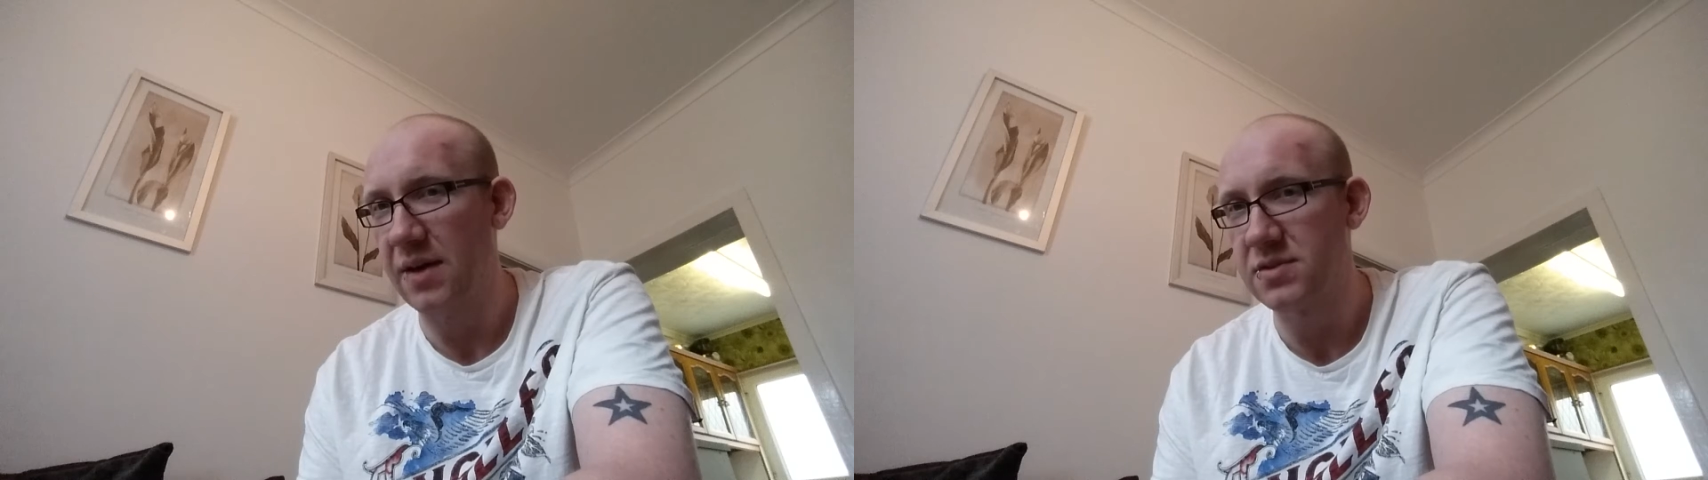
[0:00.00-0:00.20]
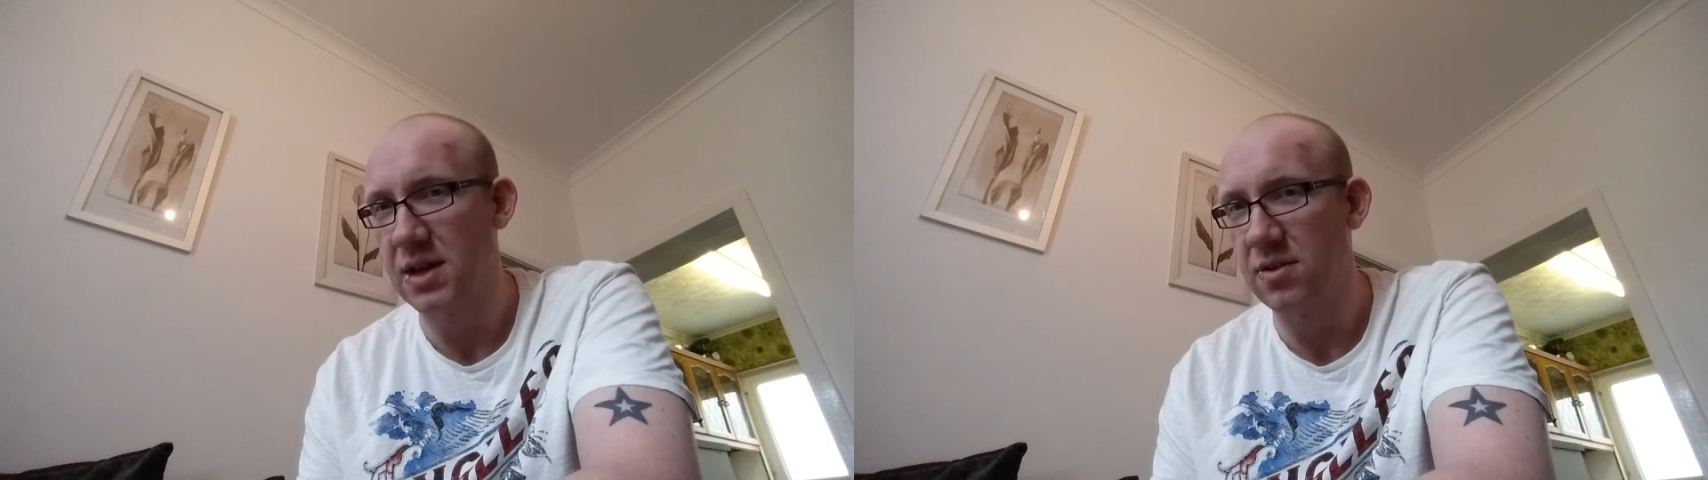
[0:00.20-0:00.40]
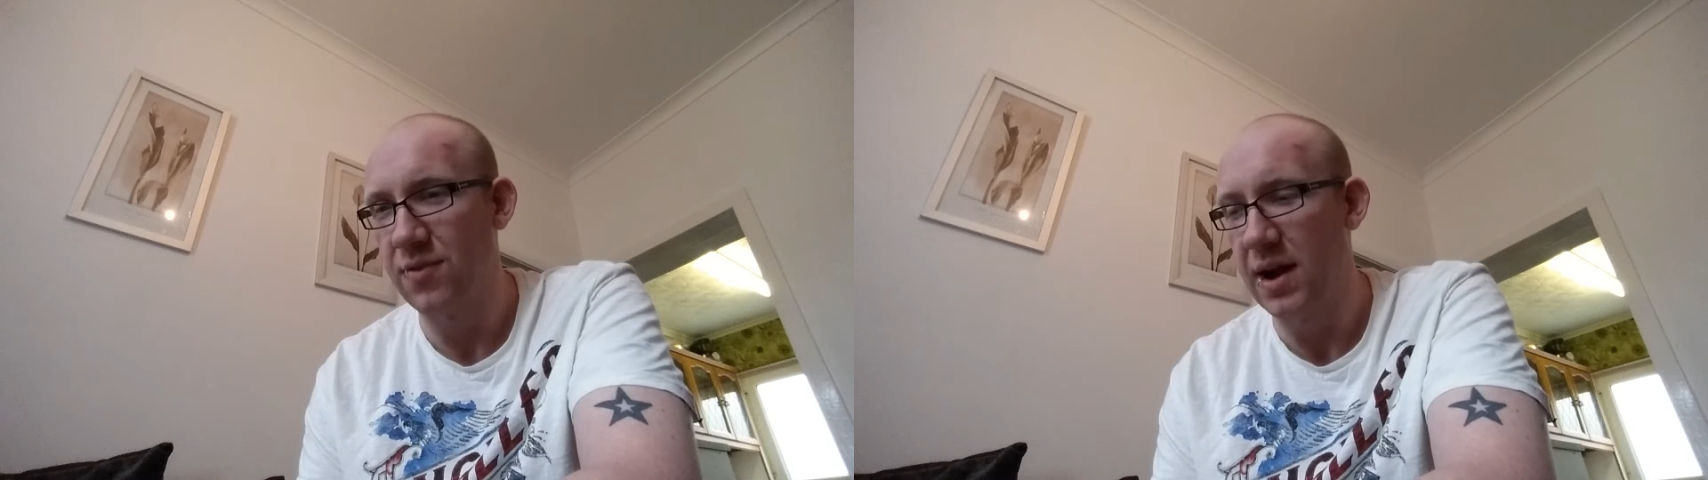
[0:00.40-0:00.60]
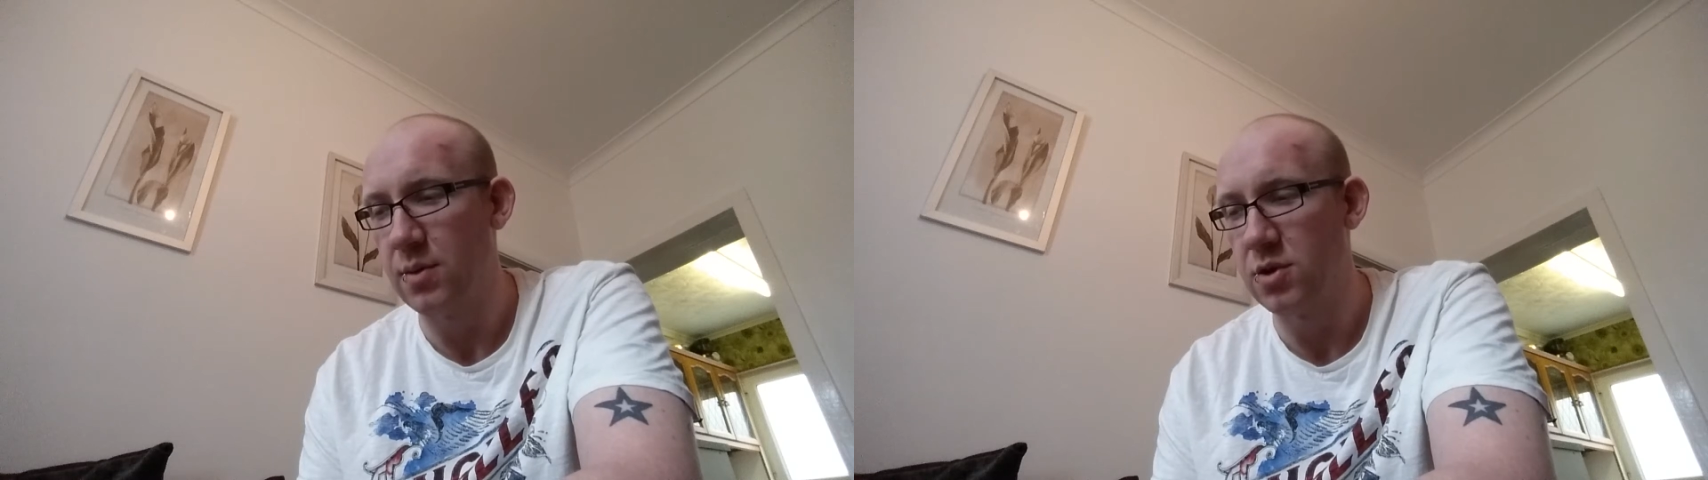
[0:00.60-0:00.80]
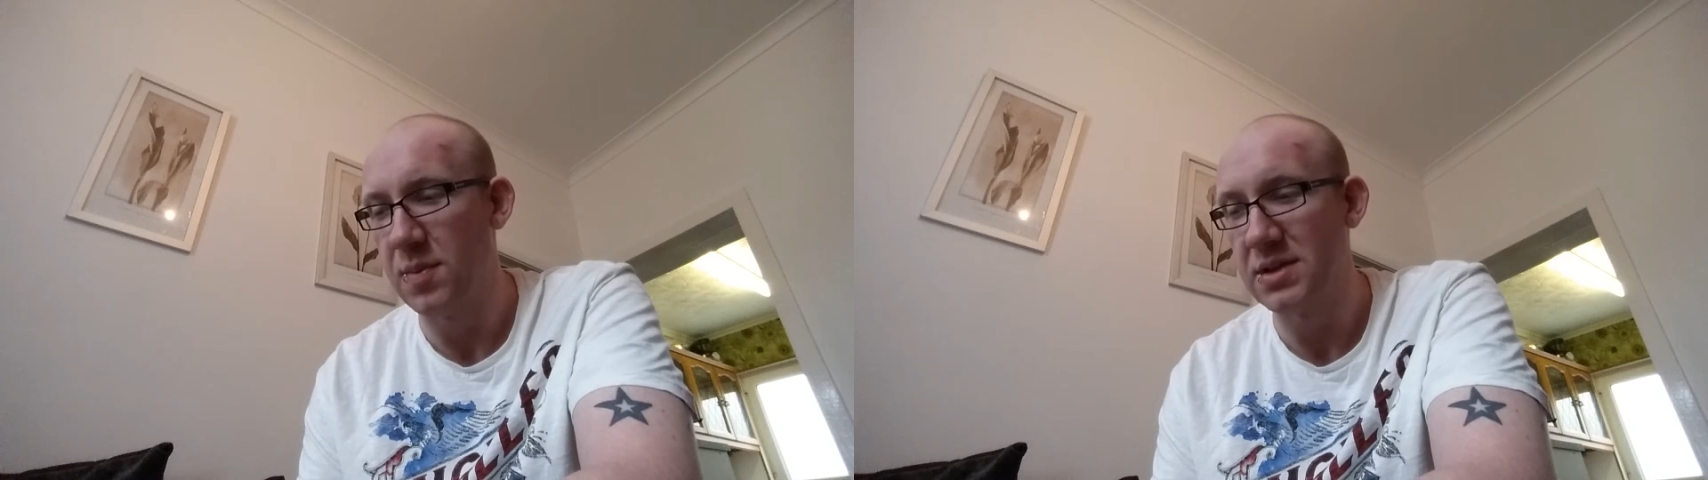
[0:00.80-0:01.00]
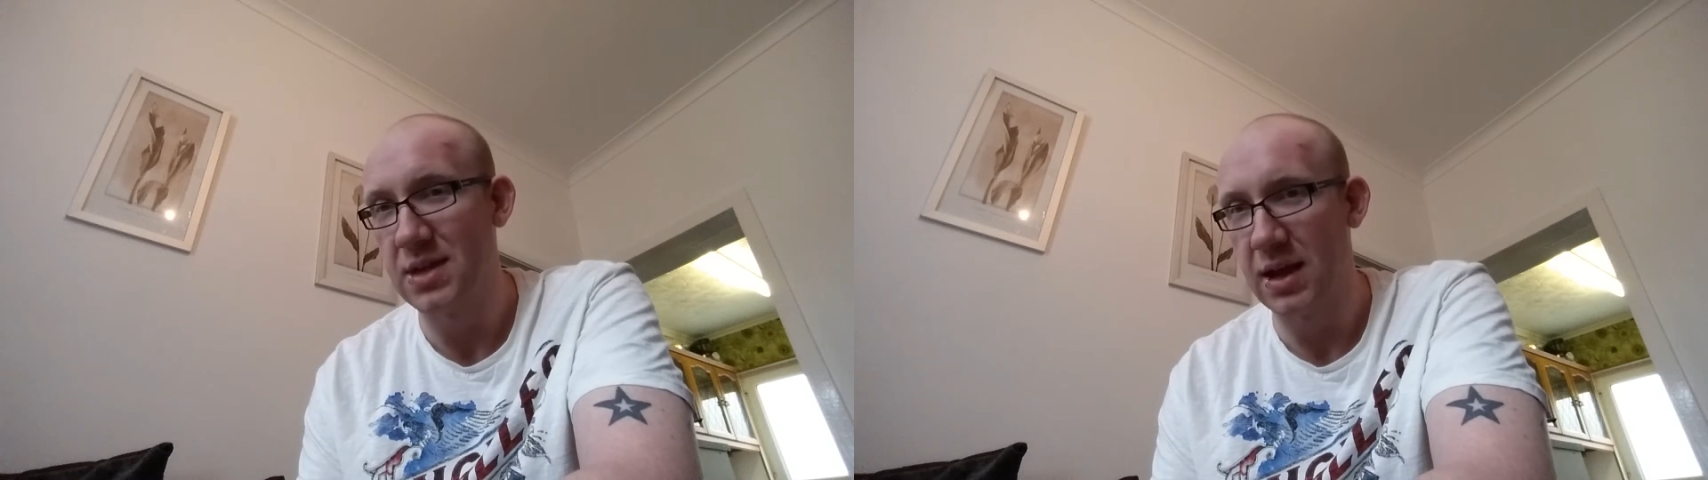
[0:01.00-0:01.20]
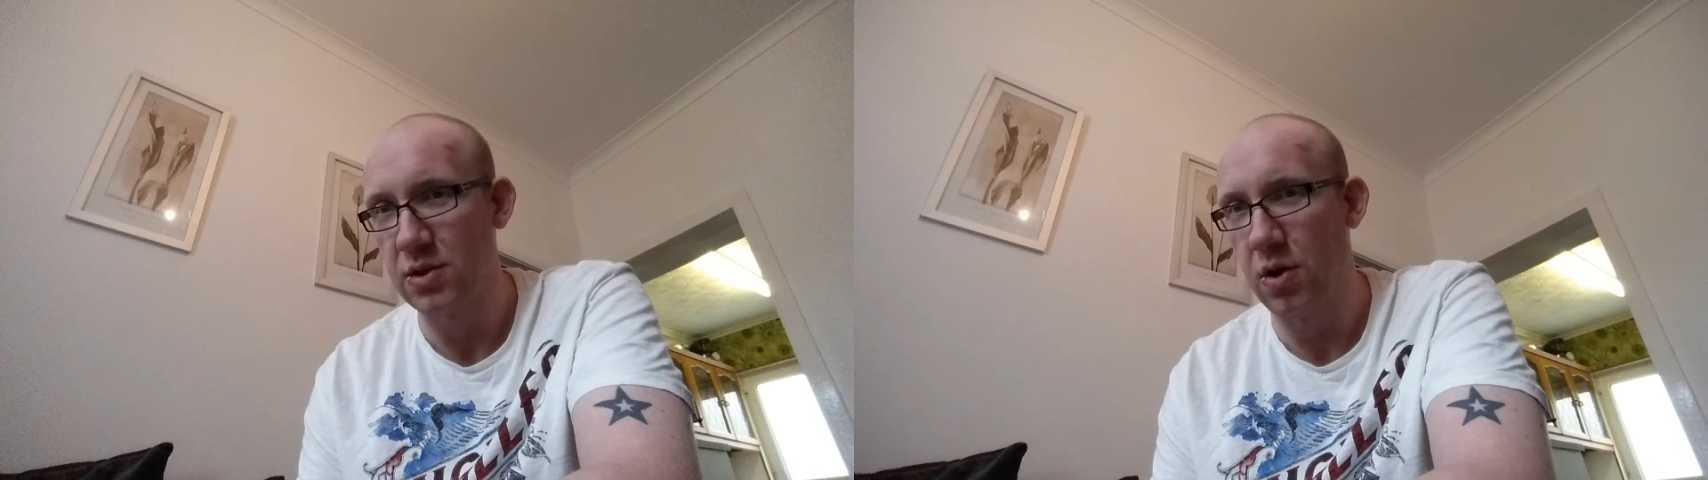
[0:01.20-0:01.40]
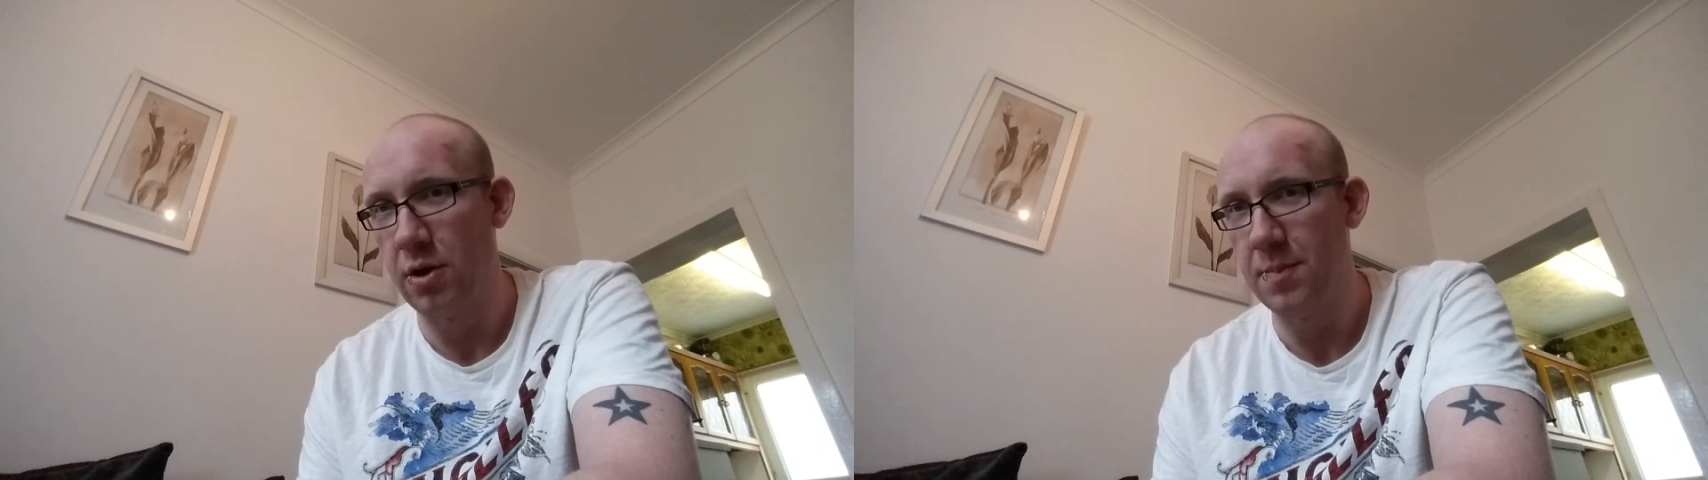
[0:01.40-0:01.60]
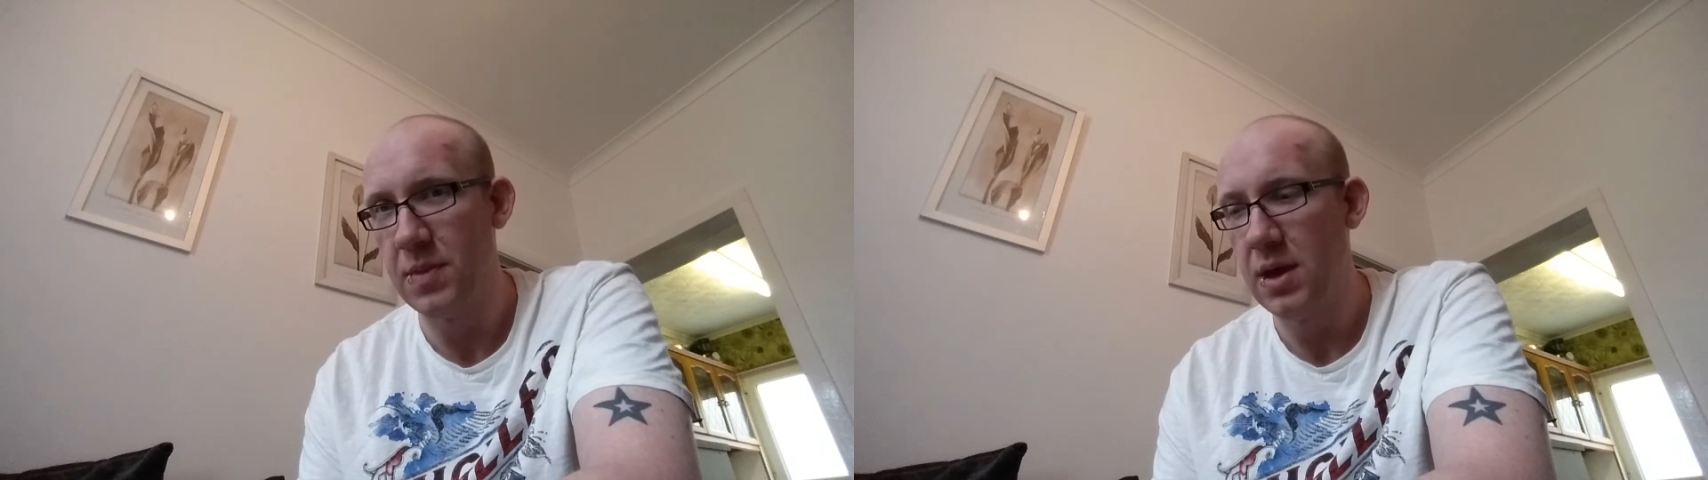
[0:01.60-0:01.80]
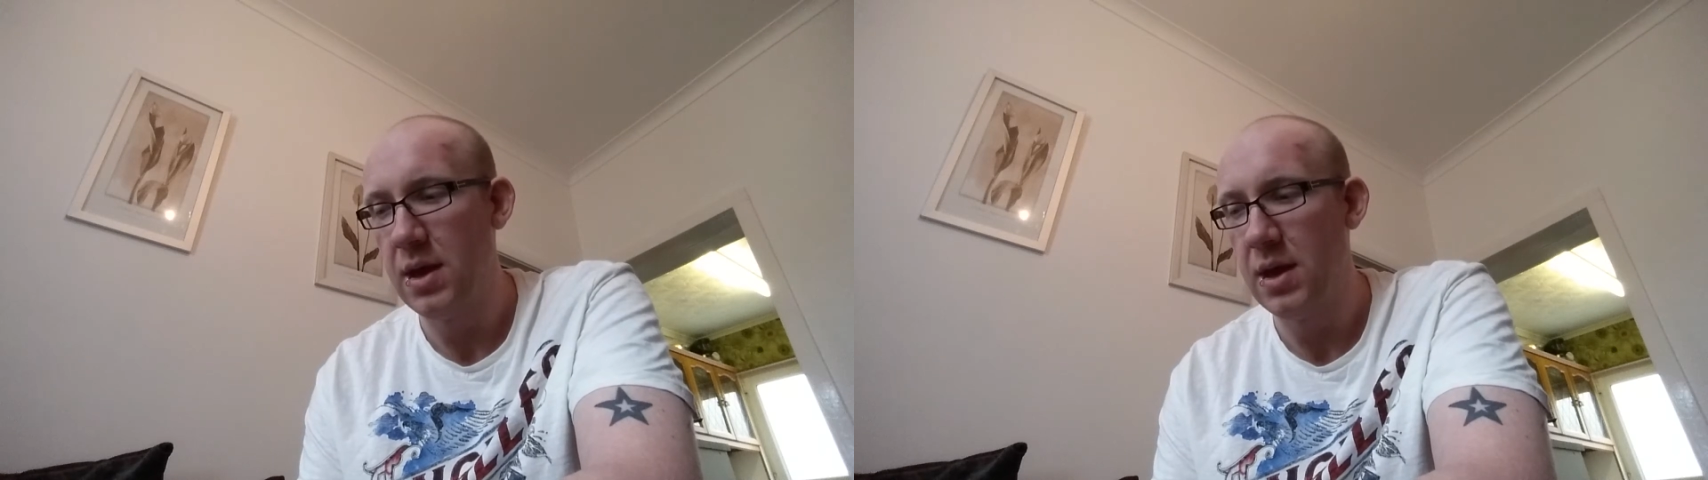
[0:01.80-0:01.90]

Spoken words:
have Skilled Rider, which means they ignore it.